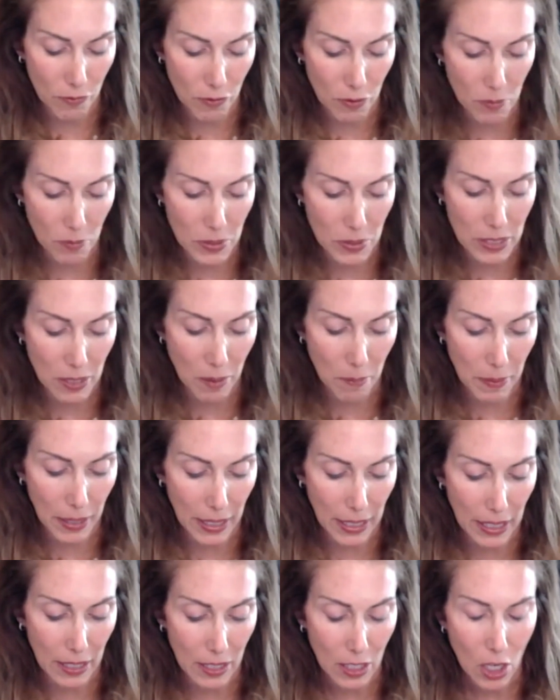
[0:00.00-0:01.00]
from
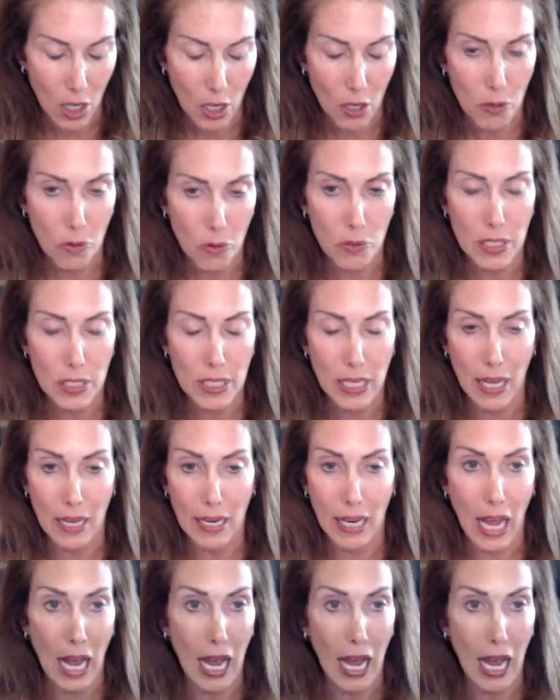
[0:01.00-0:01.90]
somebody who said,